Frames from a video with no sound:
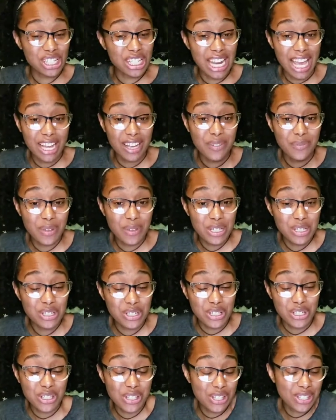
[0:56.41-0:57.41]
She likes
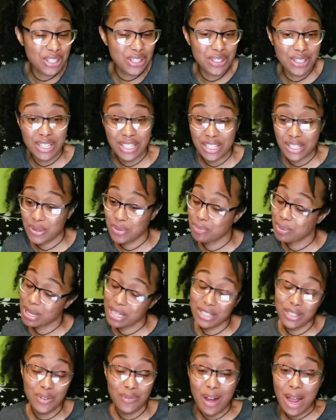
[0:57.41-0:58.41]
adventures.
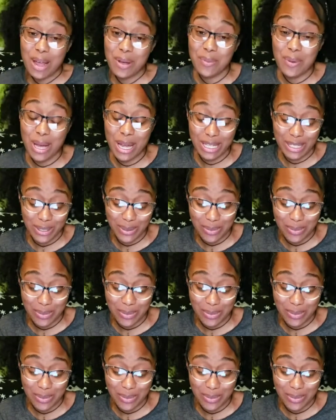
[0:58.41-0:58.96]
Pick the right one,